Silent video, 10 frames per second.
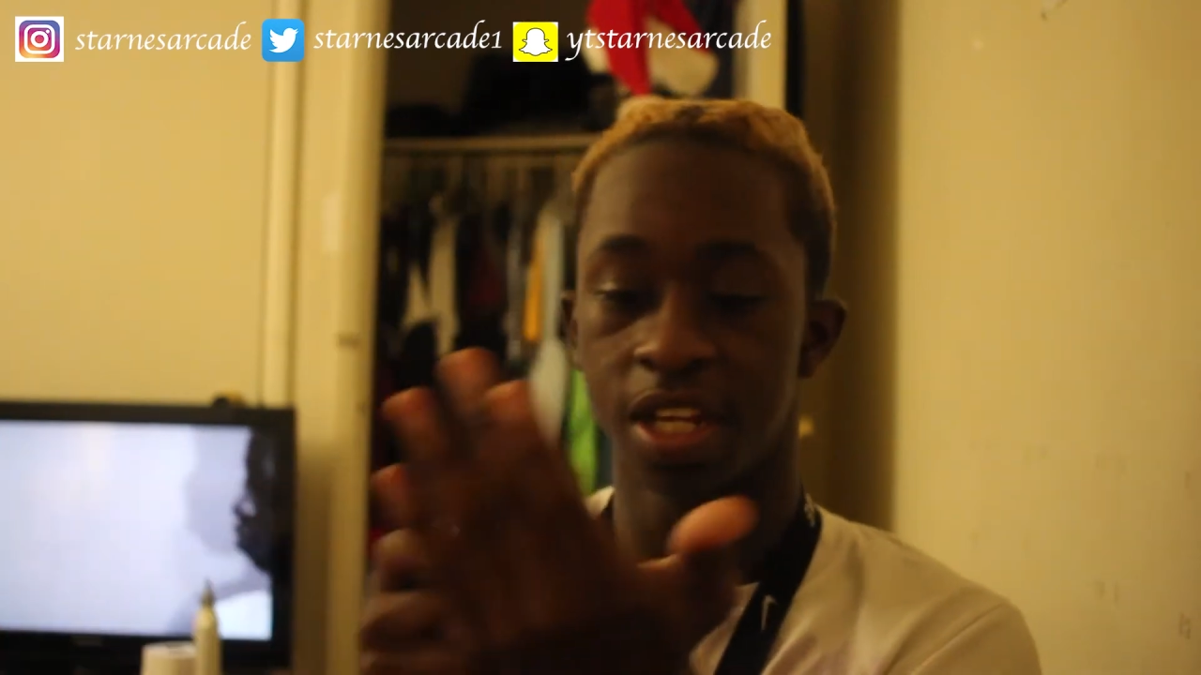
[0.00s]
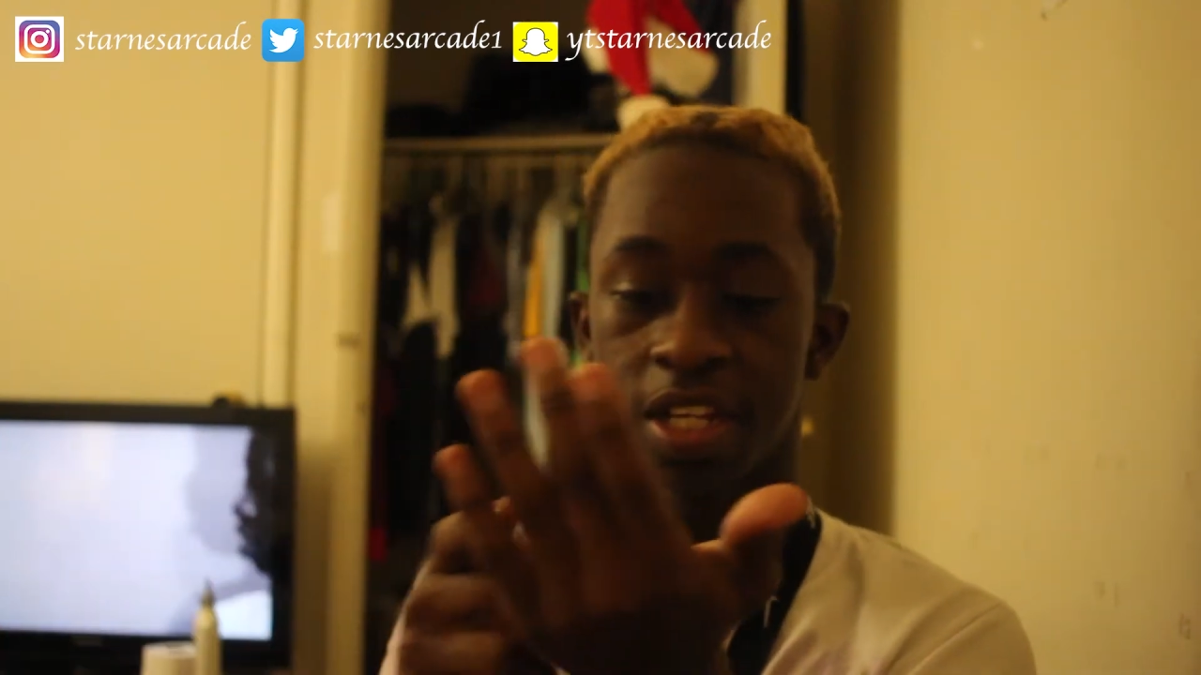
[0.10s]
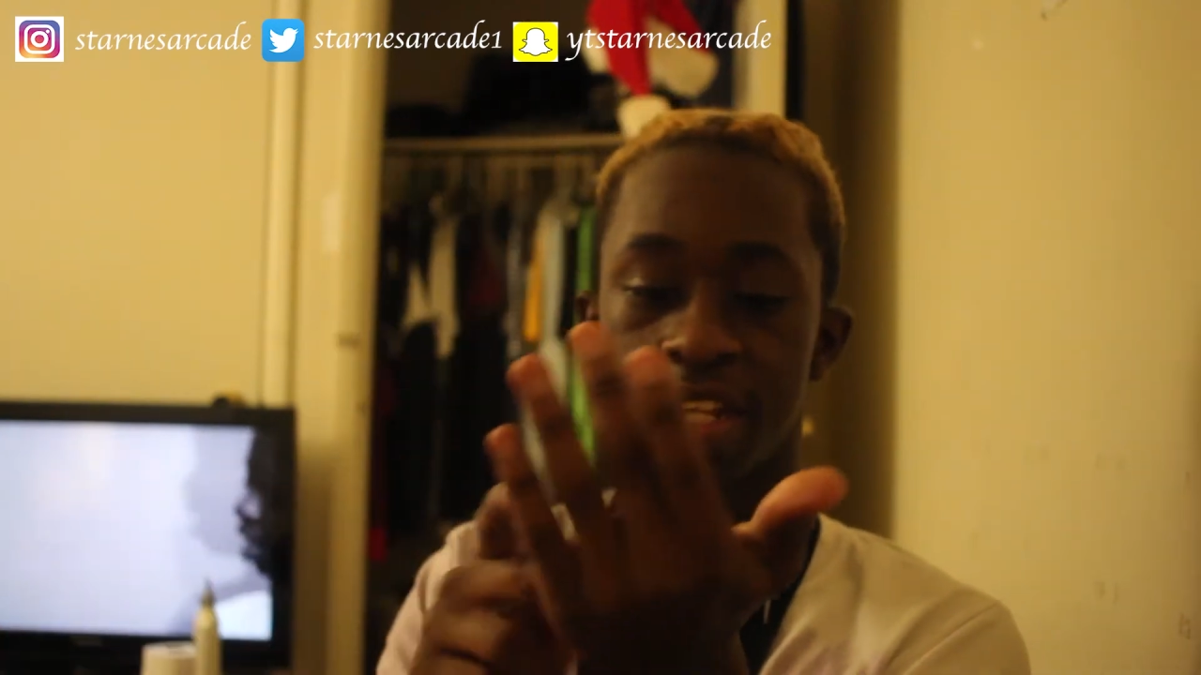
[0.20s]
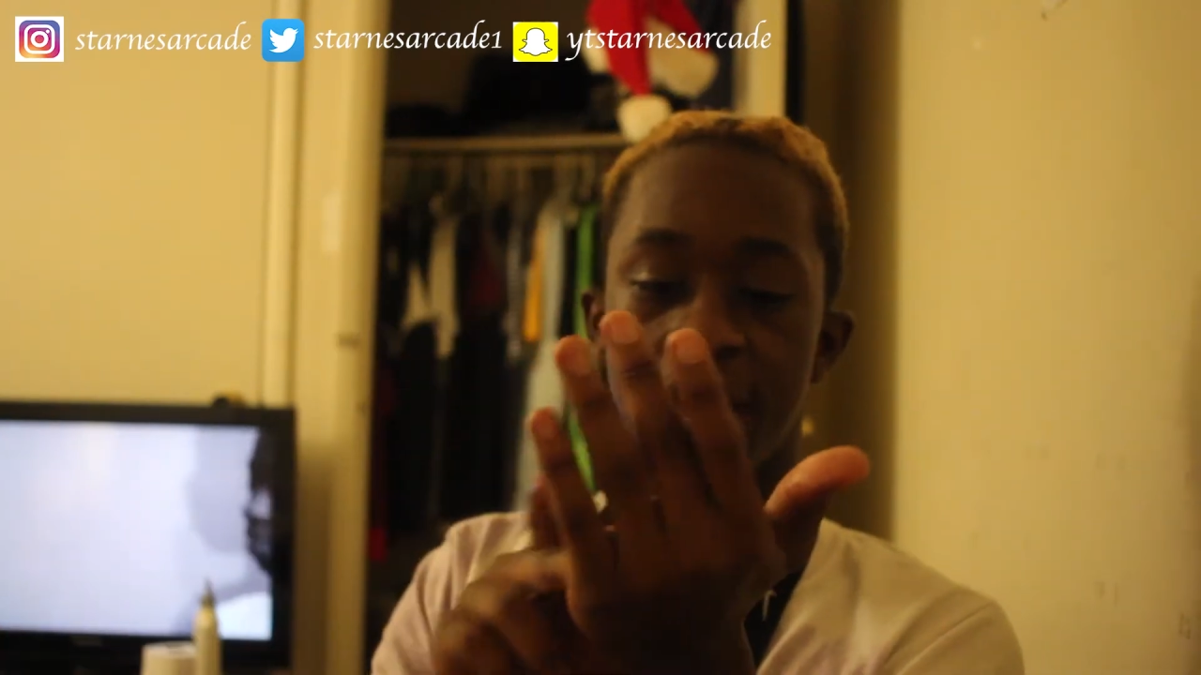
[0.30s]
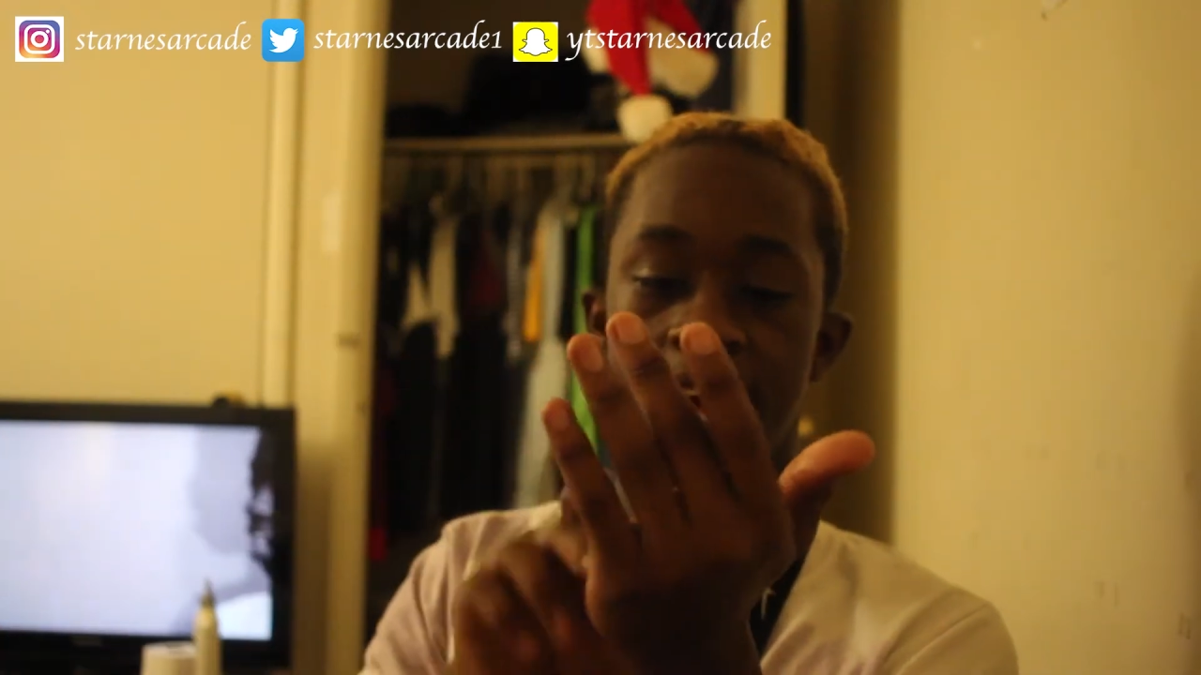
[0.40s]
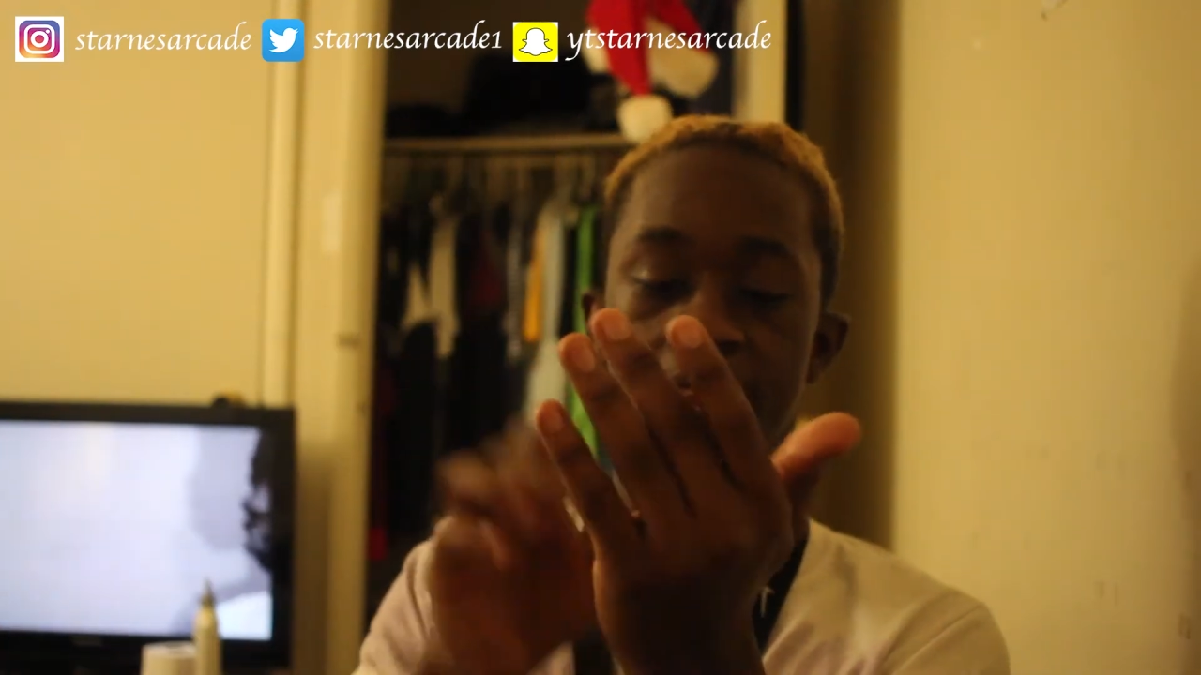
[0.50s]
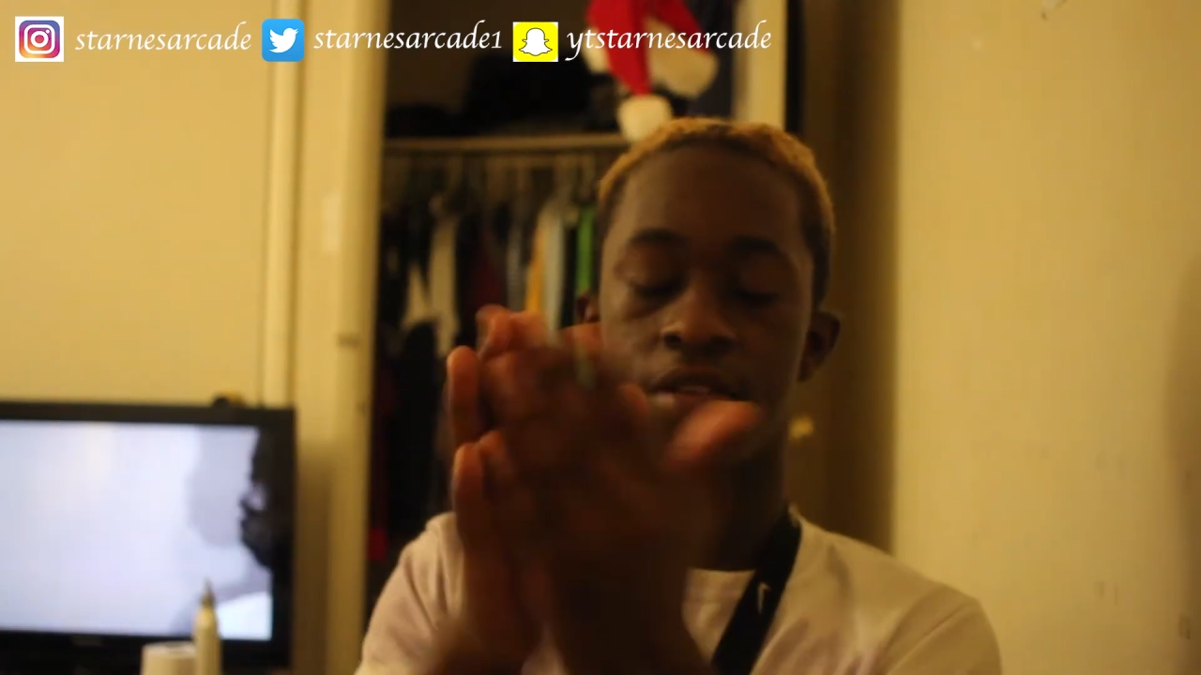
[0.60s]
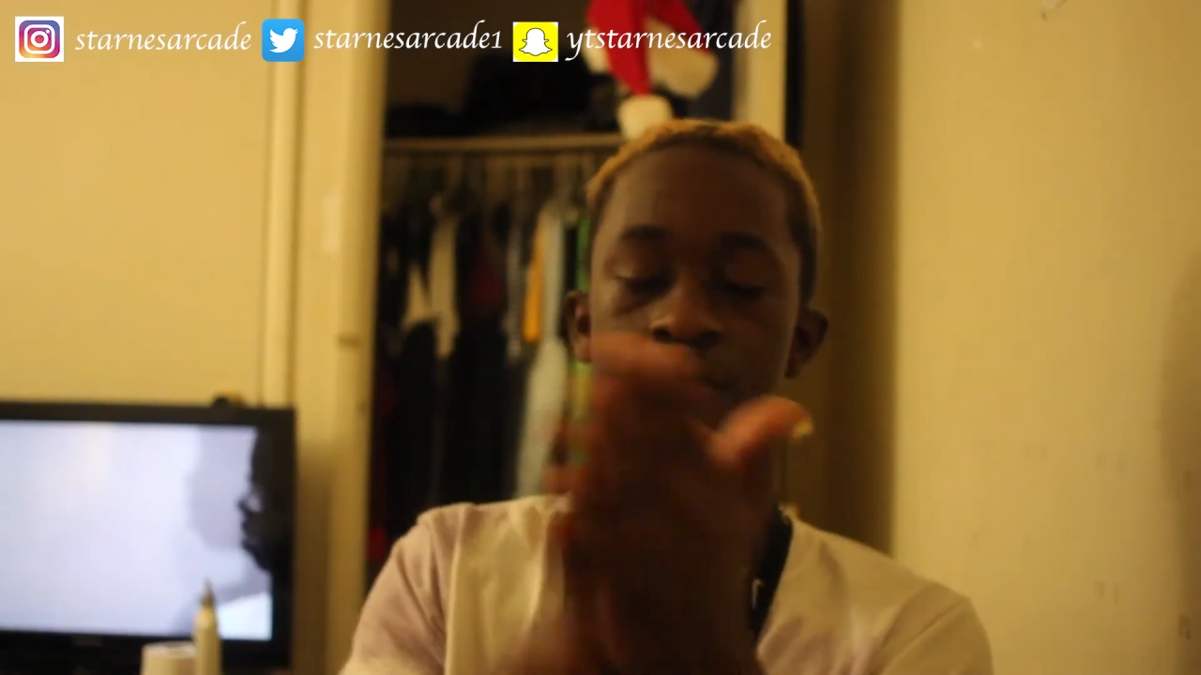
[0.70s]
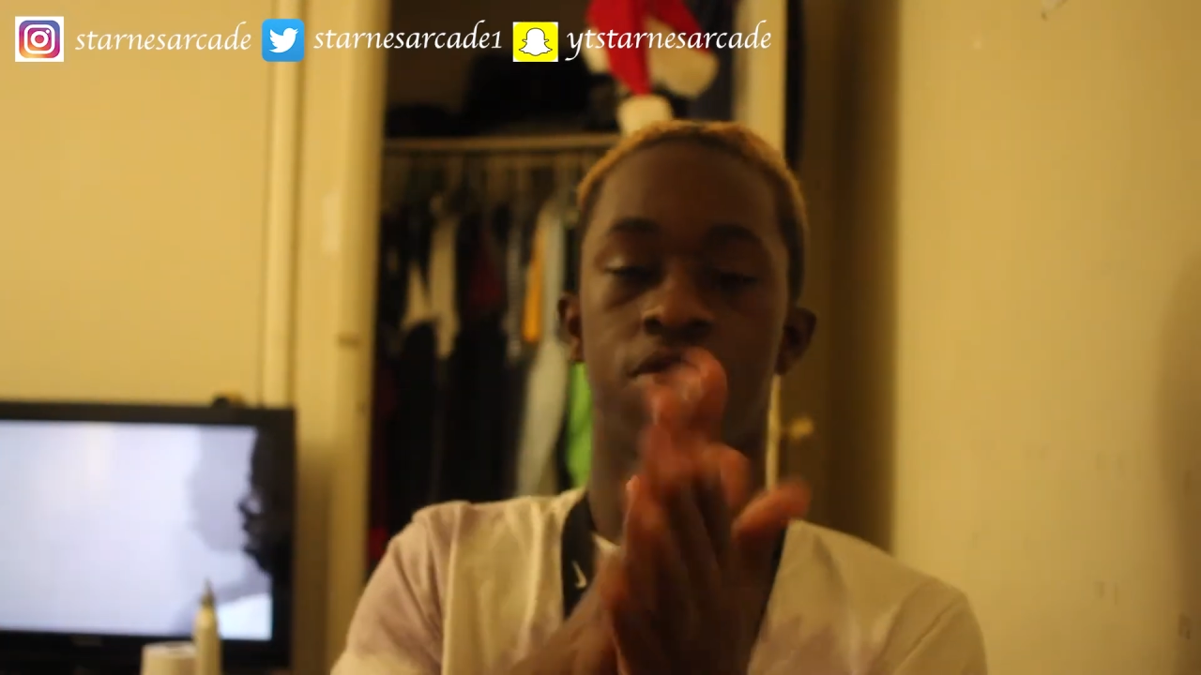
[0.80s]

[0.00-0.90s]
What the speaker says: take that,